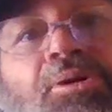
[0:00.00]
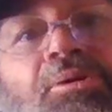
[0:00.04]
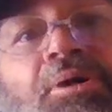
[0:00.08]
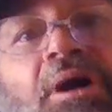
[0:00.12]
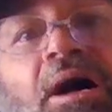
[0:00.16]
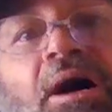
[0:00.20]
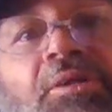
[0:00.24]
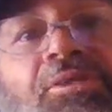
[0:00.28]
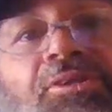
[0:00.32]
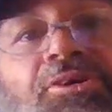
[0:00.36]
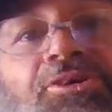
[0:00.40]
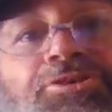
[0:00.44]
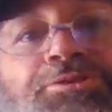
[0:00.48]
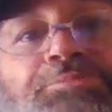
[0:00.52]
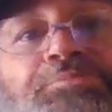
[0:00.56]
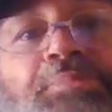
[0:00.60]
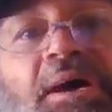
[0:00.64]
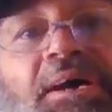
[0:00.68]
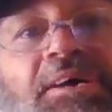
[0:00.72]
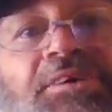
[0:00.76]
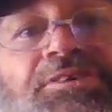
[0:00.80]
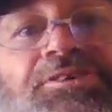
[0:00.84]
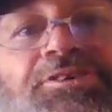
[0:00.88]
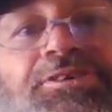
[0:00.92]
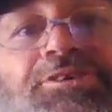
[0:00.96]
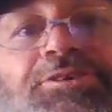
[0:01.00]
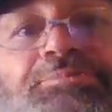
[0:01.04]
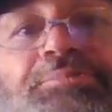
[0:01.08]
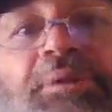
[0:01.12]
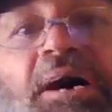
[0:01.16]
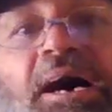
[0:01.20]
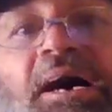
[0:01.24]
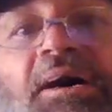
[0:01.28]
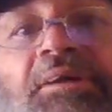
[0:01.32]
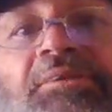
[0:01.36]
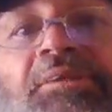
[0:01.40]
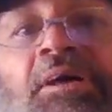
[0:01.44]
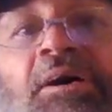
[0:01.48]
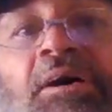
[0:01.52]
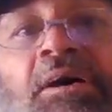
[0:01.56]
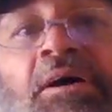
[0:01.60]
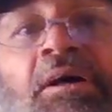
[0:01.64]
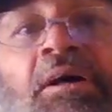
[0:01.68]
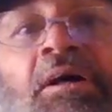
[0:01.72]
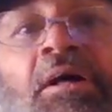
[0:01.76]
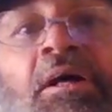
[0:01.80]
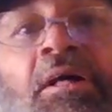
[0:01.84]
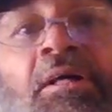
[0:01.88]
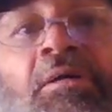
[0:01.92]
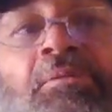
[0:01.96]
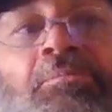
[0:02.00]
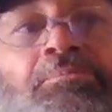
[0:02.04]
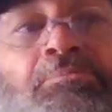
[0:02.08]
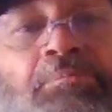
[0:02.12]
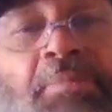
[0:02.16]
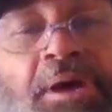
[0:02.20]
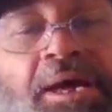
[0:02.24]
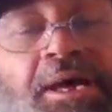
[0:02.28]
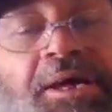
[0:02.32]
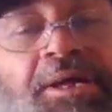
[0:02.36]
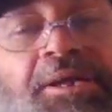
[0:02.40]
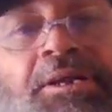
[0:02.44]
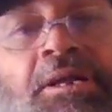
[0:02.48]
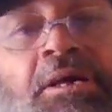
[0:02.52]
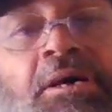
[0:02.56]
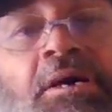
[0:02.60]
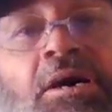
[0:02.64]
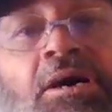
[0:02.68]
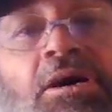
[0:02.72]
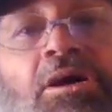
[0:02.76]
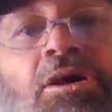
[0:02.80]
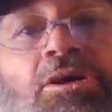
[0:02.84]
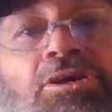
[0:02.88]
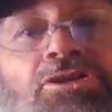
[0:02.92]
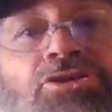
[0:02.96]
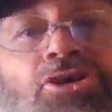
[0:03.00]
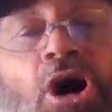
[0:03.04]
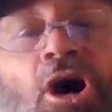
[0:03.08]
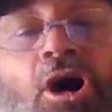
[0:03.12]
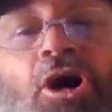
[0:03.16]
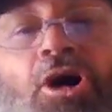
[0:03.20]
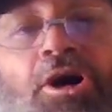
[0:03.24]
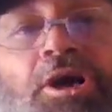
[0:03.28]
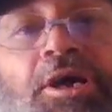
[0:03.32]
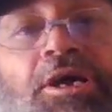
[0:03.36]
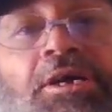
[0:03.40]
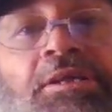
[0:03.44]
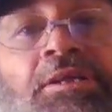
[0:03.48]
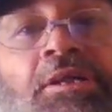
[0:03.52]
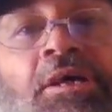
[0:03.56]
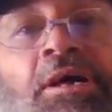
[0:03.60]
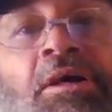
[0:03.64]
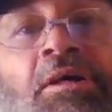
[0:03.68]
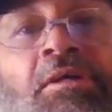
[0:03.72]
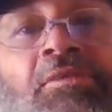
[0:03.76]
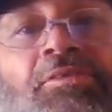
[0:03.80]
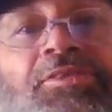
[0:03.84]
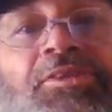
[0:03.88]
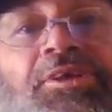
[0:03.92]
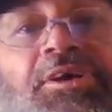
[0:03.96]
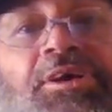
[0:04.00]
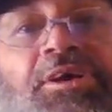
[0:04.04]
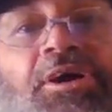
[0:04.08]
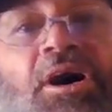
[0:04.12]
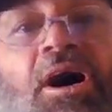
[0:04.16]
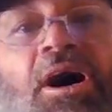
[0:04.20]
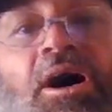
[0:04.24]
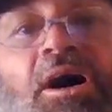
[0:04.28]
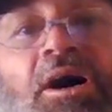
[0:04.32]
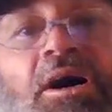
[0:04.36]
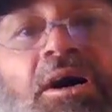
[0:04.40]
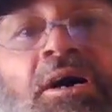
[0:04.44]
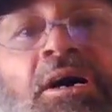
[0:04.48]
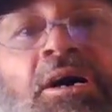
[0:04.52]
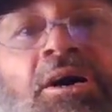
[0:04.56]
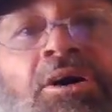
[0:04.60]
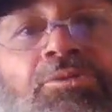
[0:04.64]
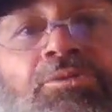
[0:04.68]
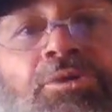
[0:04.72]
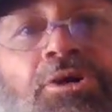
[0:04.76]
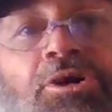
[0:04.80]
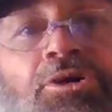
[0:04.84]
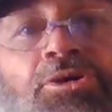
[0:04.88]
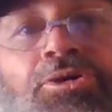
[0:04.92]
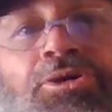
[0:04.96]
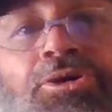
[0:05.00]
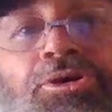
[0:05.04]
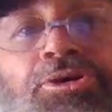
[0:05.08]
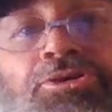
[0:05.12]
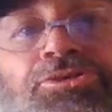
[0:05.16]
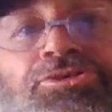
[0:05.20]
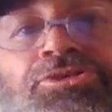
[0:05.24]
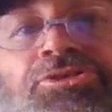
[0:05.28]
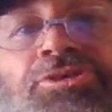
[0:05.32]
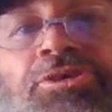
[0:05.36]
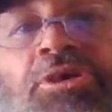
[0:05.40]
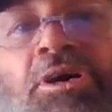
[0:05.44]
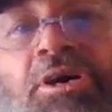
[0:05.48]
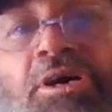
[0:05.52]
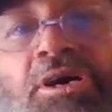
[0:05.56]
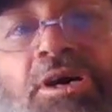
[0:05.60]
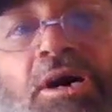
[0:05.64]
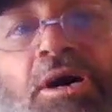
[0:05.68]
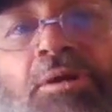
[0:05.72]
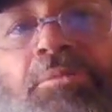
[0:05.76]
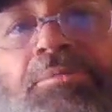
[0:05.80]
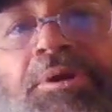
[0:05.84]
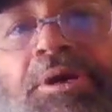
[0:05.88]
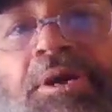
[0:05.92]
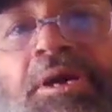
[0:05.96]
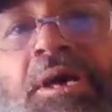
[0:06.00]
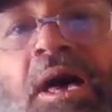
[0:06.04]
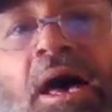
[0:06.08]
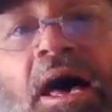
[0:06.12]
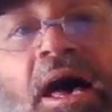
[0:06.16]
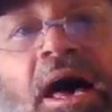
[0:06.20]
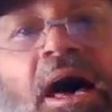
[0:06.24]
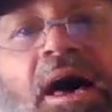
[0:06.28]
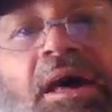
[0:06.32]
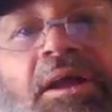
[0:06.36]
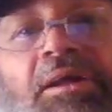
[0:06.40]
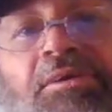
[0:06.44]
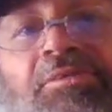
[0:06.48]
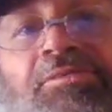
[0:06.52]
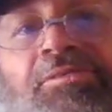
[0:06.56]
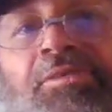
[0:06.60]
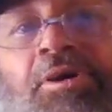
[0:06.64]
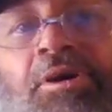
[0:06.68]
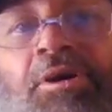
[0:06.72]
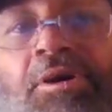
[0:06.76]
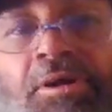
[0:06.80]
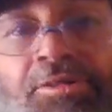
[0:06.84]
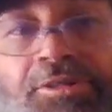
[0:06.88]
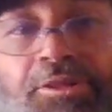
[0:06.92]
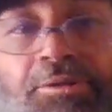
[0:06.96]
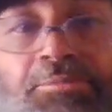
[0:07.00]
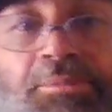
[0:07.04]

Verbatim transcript: around those bases, man. Men target the young recruits coming out of the